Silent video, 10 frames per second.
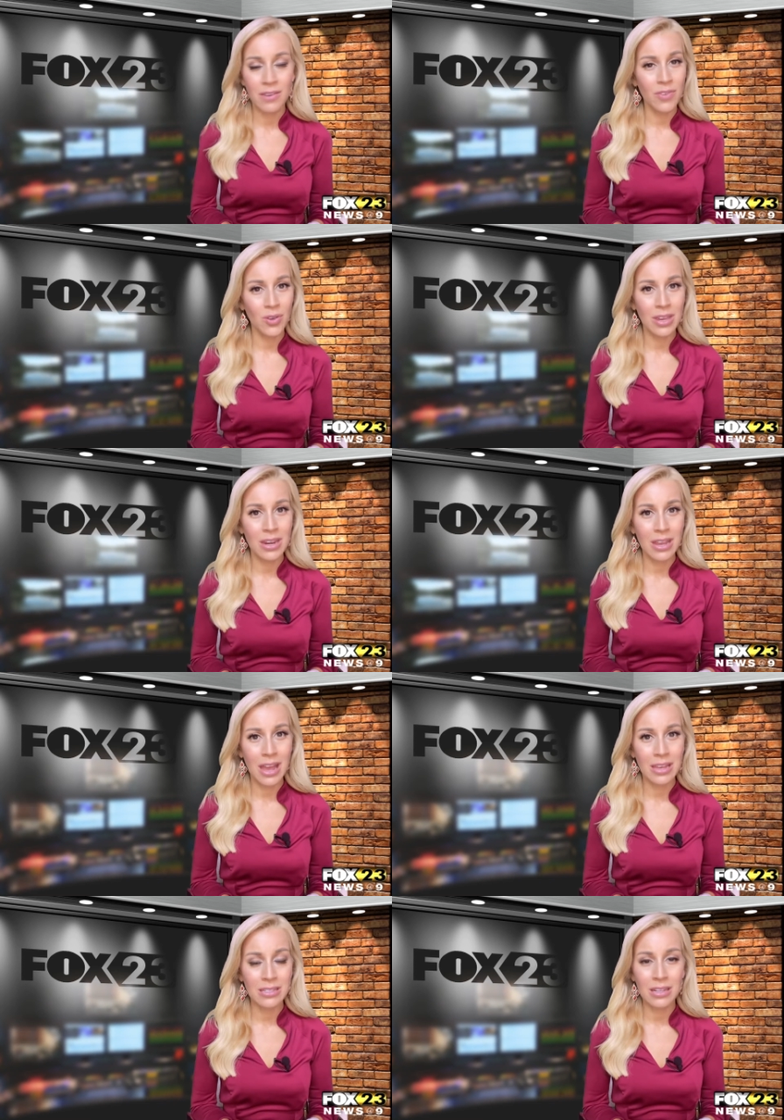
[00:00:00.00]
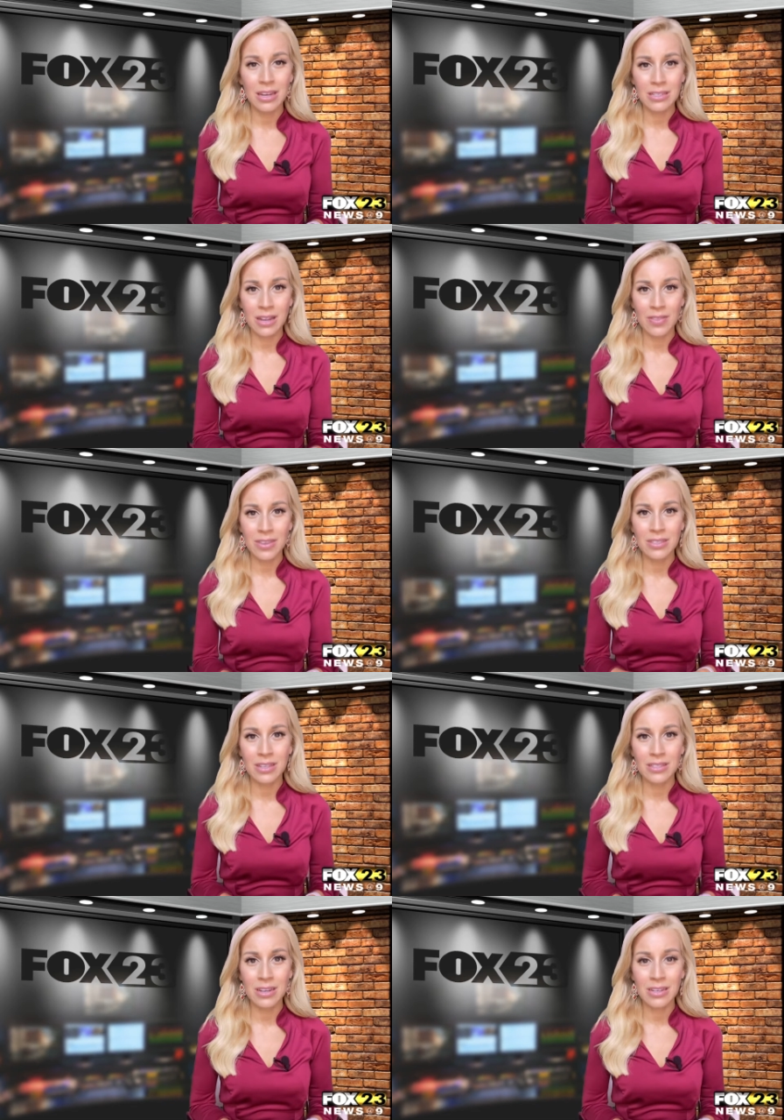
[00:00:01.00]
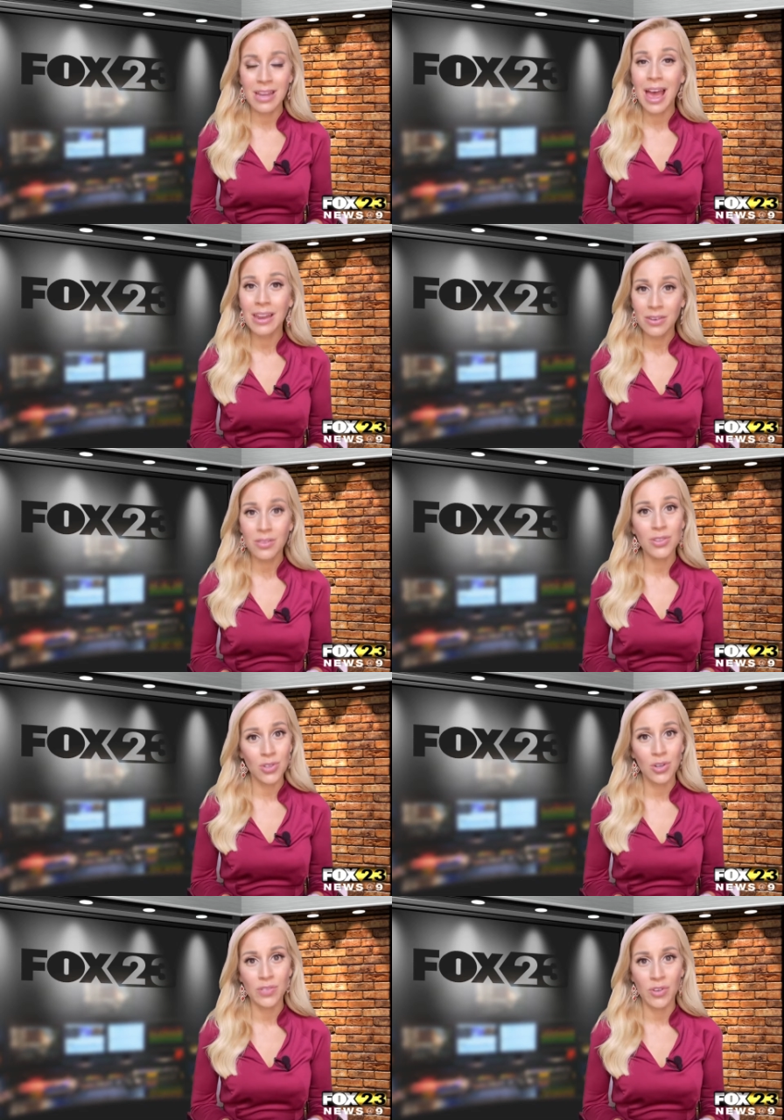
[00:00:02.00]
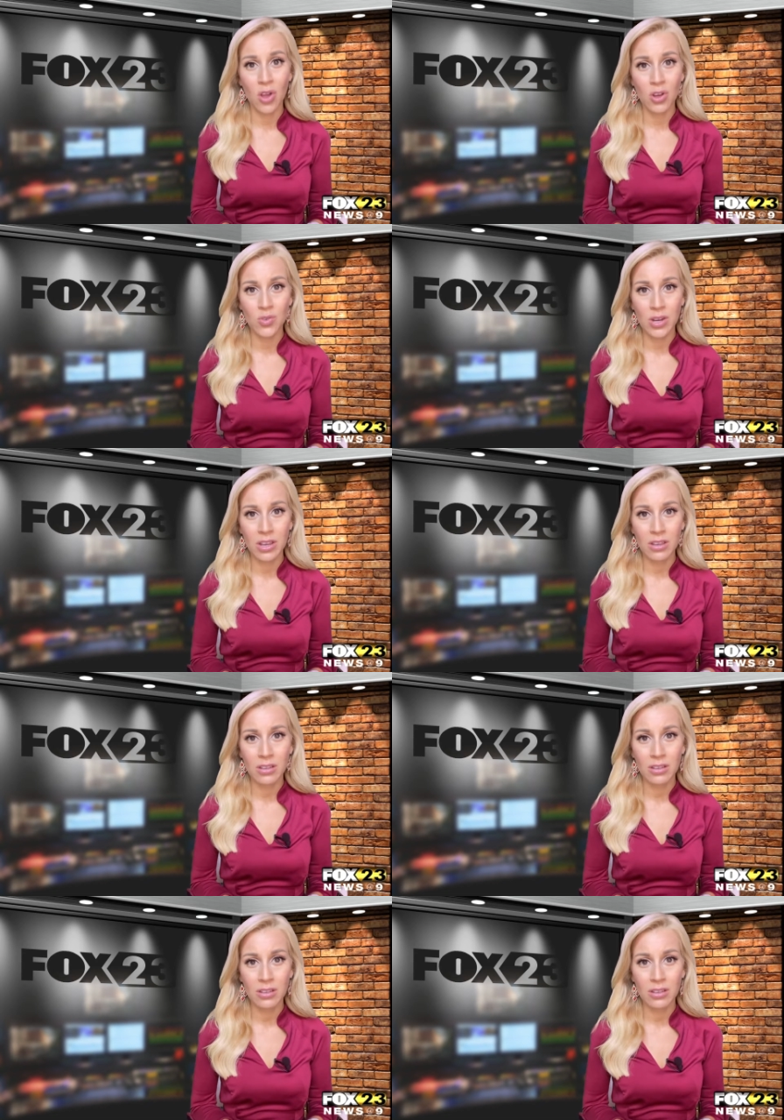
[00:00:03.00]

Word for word: Phil Keating has the latest on this incident and the search for Laundrie.